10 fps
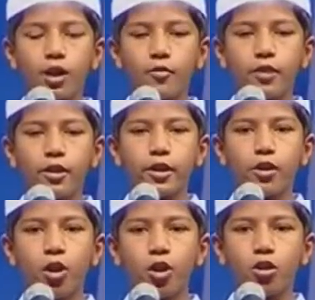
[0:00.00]
even in
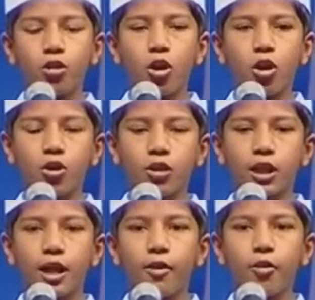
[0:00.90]
Hong Kong.
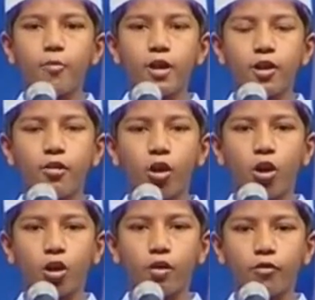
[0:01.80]
Can I be
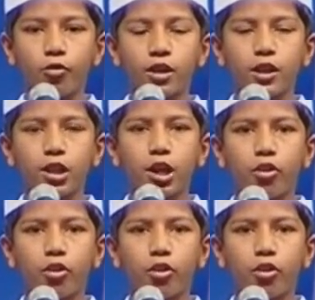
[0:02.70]
wrong if I read the